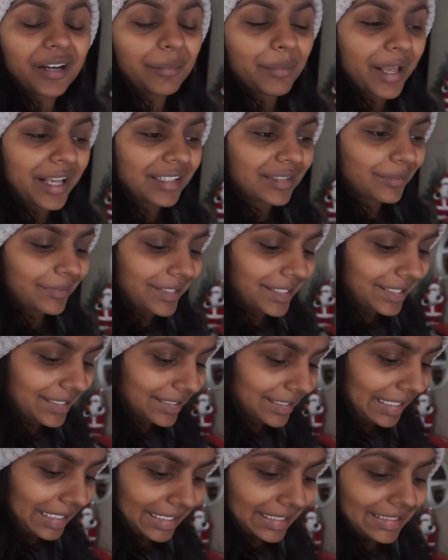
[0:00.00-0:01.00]
him last week,
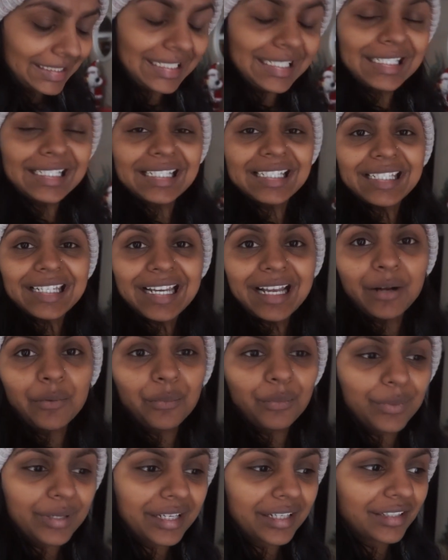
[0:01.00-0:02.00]
and
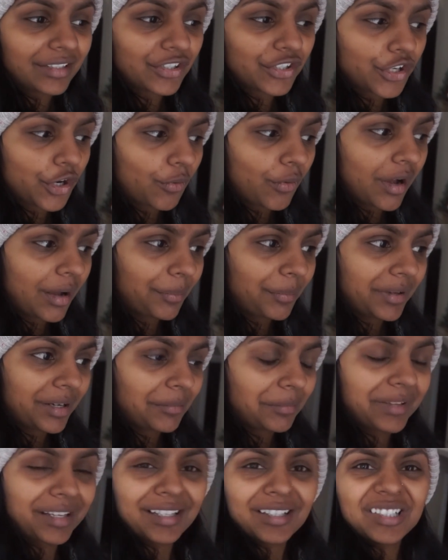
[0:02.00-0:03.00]
yeah, we didn't show up, and
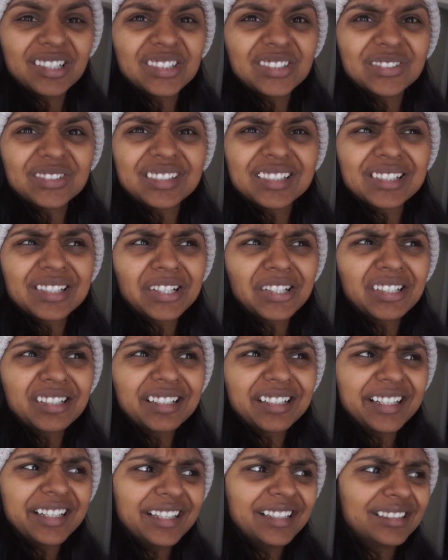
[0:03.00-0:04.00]
I'm like, oh,
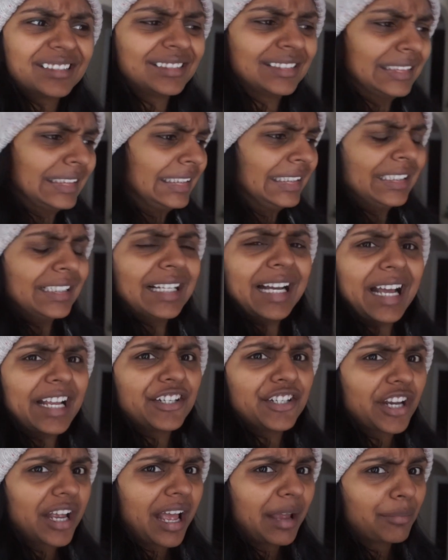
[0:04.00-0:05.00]
sorry.
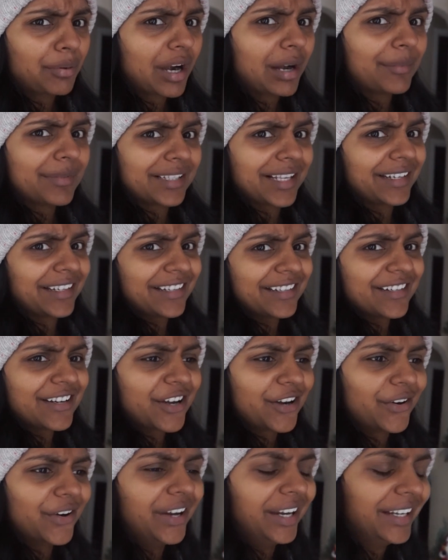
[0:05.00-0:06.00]
I promise I didn't
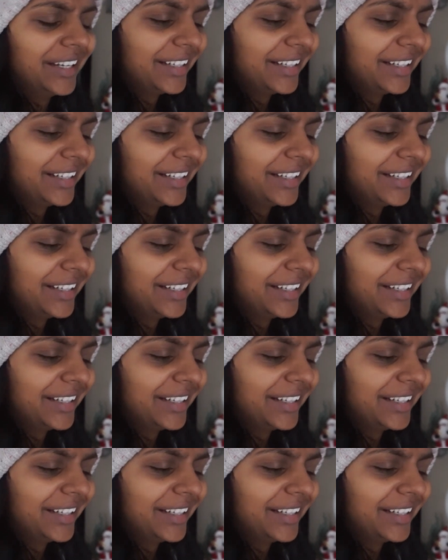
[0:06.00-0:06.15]
know.